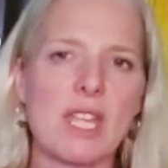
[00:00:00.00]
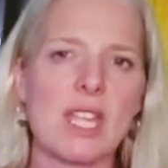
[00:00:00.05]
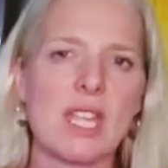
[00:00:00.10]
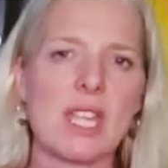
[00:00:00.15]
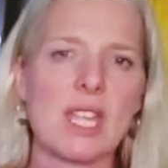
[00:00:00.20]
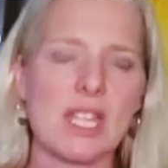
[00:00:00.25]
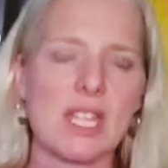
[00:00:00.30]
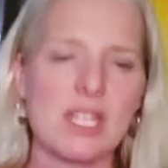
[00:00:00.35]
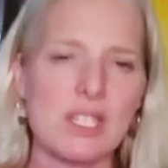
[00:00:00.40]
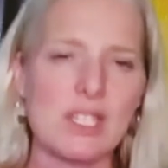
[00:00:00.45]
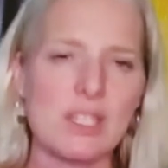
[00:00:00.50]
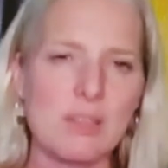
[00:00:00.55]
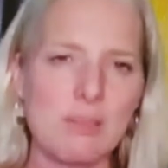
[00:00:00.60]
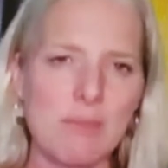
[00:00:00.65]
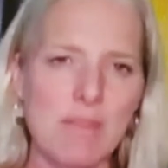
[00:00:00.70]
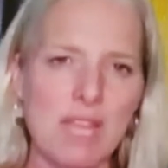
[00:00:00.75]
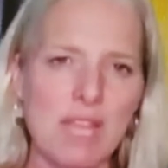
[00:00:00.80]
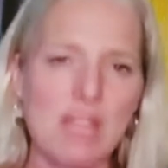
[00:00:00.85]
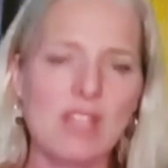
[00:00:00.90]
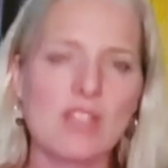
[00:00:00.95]
is
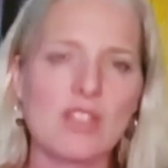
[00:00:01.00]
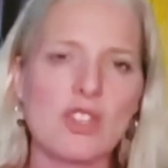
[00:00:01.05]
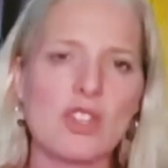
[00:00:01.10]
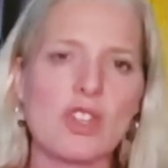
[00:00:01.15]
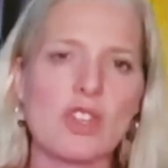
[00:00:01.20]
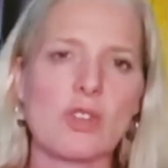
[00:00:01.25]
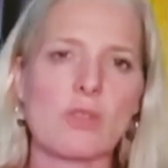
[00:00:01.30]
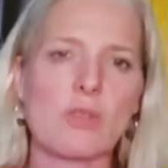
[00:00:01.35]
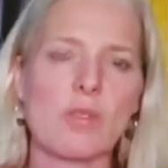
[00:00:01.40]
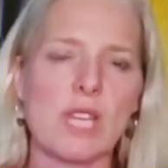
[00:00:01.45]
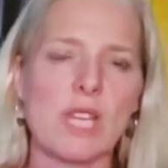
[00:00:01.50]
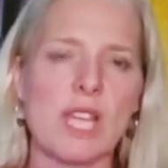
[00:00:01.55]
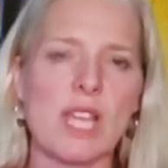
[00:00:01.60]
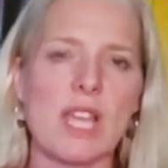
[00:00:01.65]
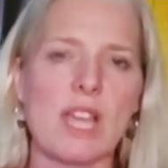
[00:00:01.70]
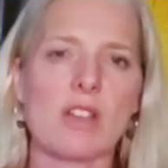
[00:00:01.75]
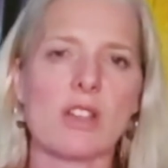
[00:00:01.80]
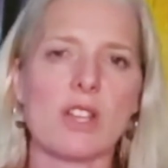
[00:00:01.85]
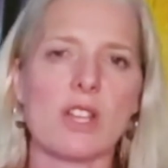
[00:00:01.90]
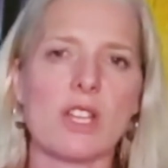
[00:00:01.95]
making sure we now
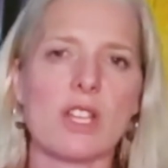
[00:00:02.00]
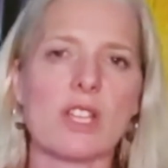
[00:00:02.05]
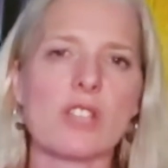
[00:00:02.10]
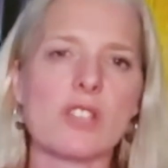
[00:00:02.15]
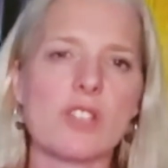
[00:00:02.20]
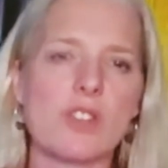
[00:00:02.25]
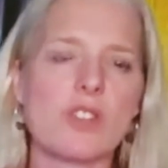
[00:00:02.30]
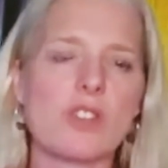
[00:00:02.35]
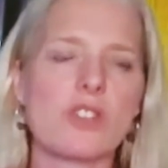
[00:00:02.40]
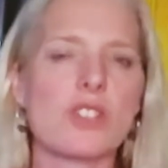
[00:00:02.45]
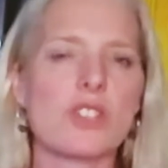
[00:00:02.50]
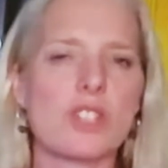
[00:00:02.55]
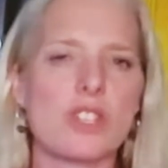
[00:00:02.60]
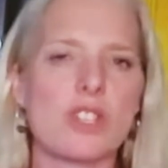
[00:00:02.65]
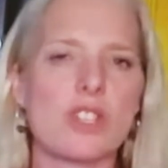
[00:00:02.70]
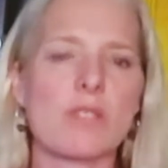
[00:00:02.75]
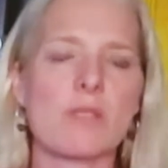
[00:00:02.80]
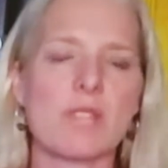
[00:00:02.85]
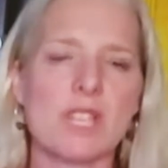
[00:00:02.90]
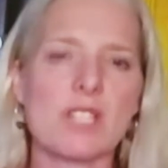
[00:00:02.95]
look at social
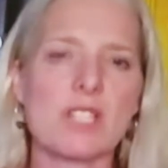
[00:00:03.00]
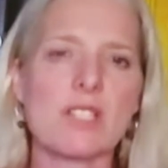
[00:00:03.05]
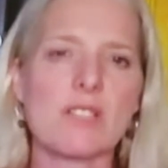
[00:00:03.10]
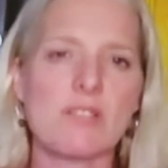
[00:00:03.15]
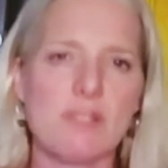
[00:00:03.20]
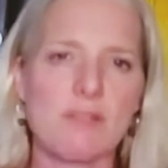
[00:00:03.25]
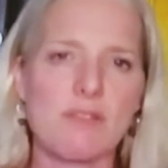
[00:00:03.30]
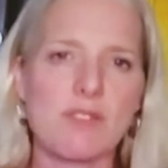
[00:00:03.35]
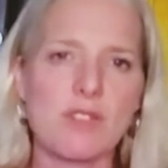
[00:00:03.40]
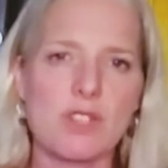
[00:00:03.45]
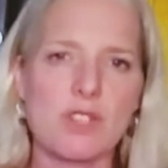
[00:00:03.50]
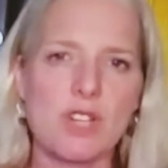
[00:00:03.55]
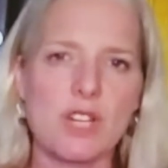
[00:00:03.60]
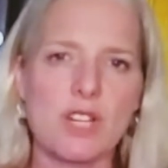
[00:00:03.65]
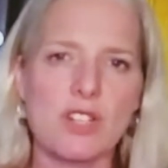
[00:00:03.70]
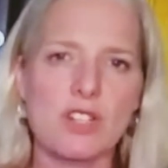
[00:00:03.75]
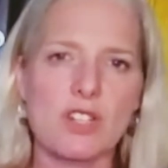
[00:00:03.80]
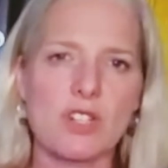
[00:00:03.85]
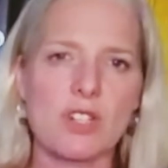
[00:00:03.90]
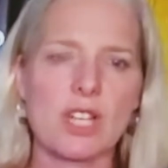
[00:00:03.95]
determinants of
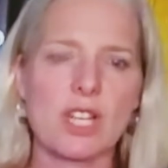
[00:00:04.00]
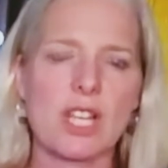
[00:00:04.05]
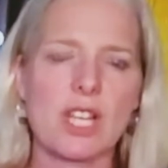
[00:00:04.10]
infrastructure.